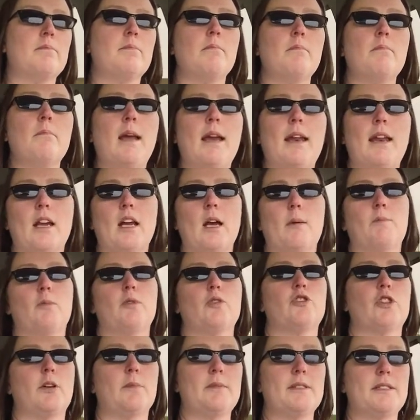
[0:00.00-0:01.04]
made a couple
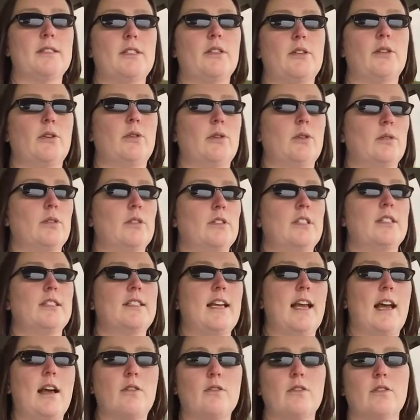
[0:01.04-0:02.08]
trips to
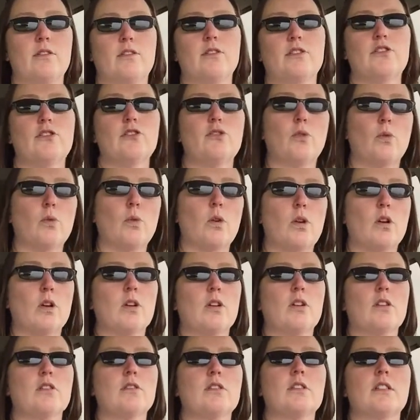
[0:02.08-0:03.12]
town to the
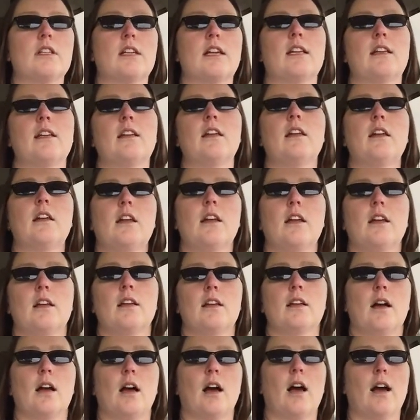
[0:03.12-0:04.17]
stores, and
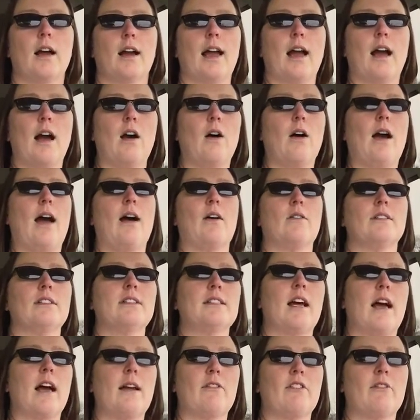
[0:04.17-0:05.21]
hung out
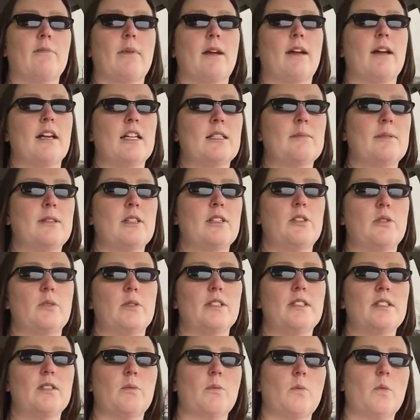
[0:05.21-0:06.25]
outside with my husband
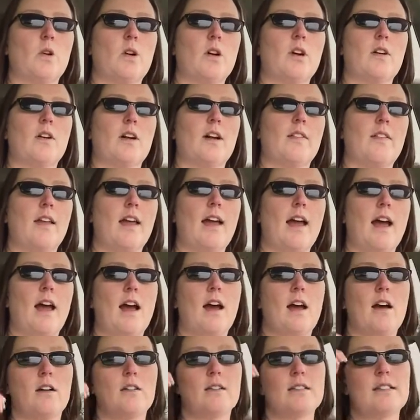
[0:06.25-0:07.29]
doing some work around the
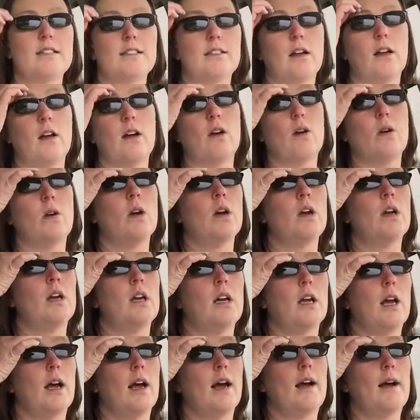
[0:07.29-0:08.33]
house. So
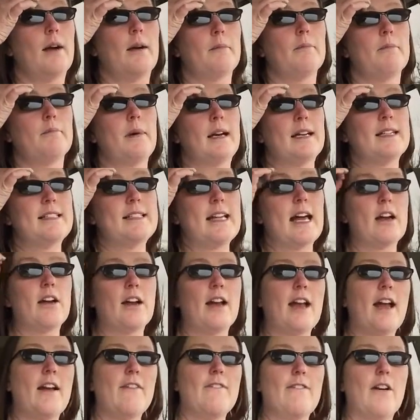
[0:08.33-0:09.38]
by
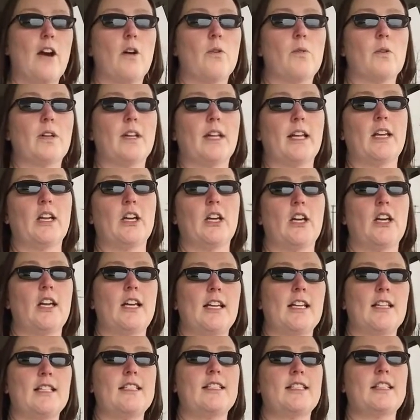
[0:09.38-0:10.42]
Saturday I felt really
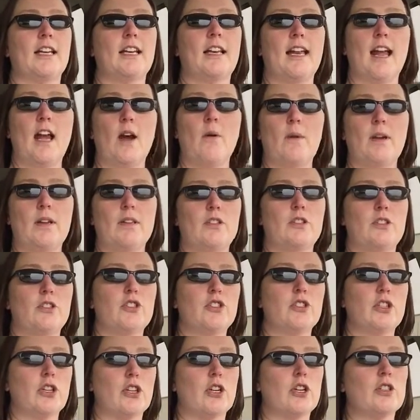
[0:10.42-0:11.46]
good. Sunday I went to
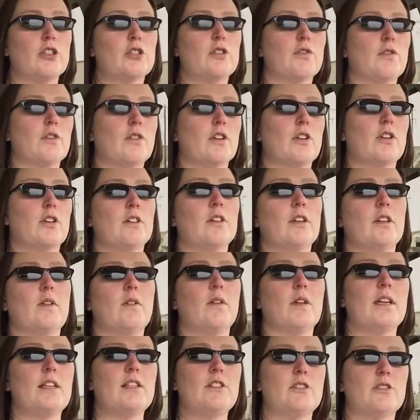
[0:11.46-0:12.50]
church for
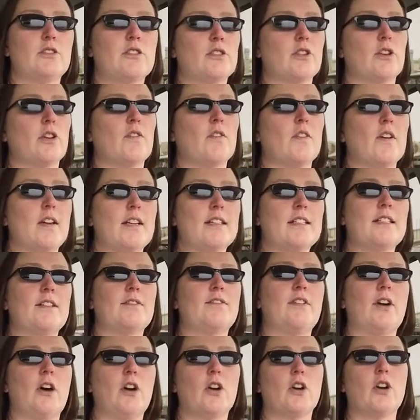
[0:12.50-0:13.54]
Easter service
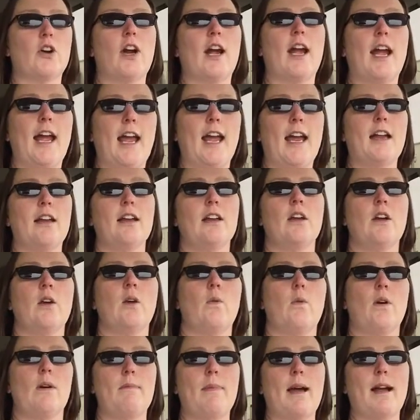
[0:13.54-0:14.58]
and felt great.
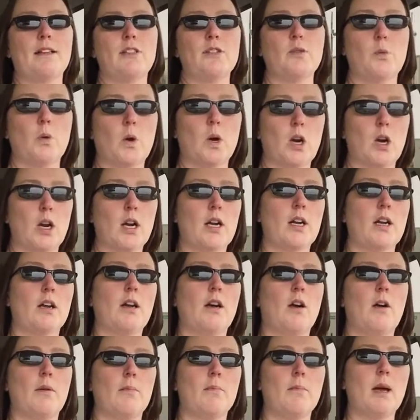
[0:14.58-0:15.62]
Went back to work
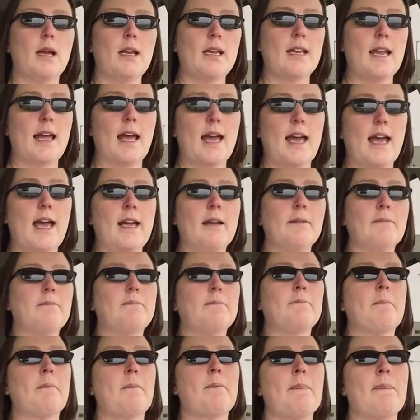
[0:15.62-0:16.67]
on Monday.
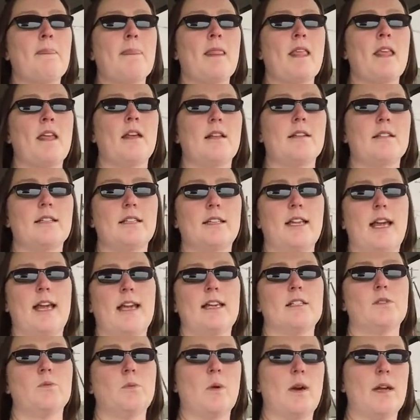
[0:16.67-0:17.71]
Today
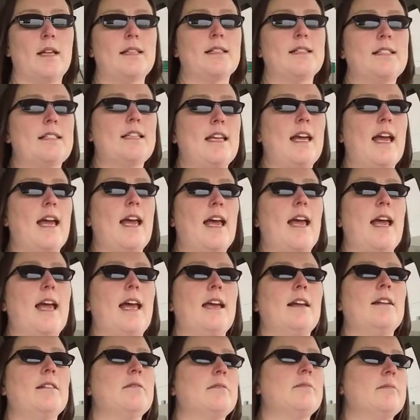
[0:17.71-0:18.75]
is
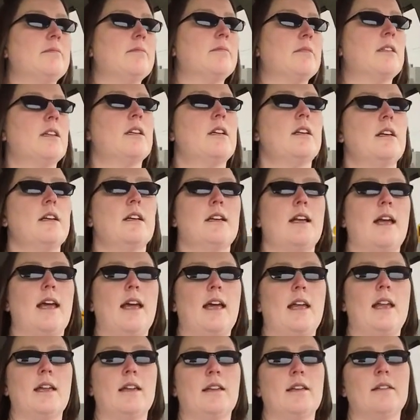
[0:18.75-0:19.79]
Wednesday,
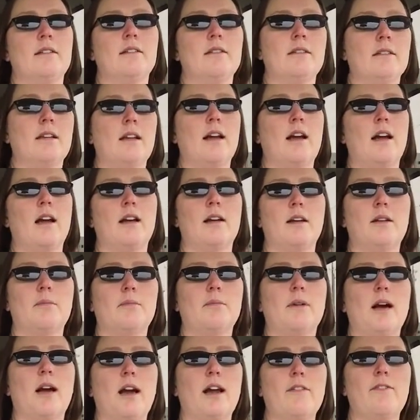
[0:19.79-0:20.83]
and
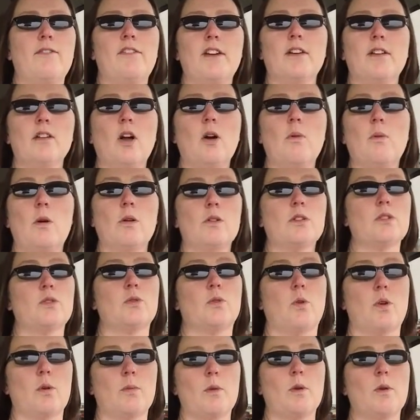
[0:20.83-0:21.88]
I feel almost
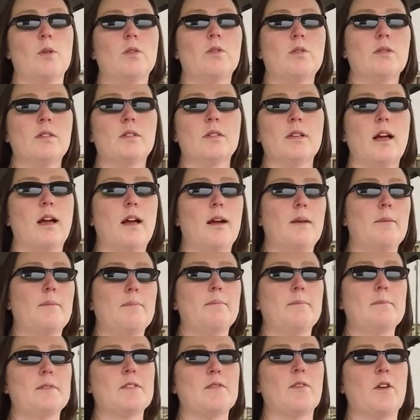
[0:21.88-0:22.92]
normal
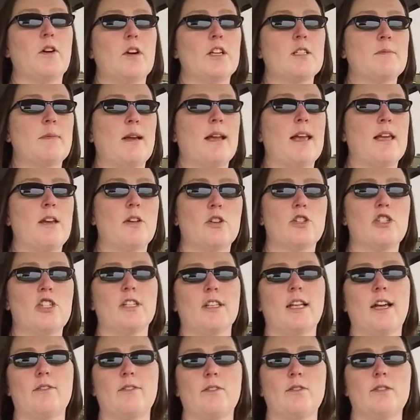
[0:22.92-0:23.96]
as far as my energy
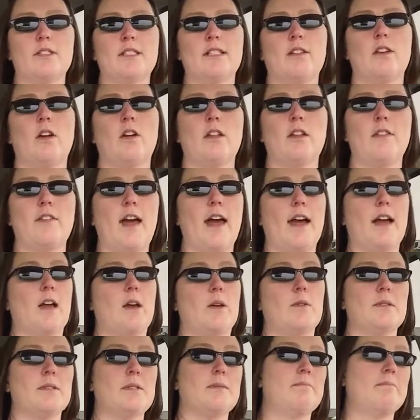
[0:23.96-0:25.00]
levels and all of that
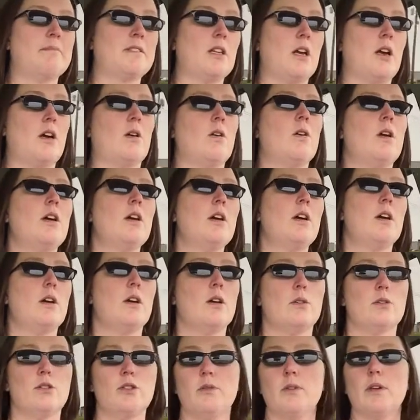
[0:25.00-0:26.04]
goes. So
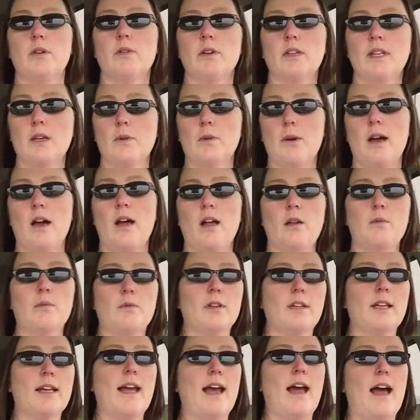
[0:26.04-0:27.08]
doing really well. I'm
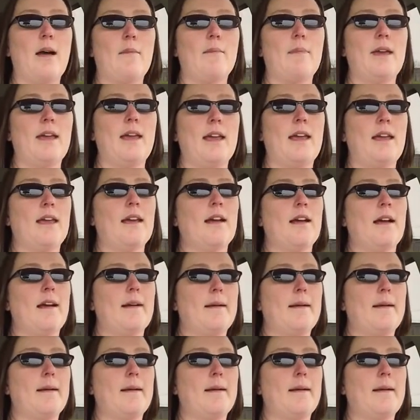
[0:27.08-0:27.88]
really happy.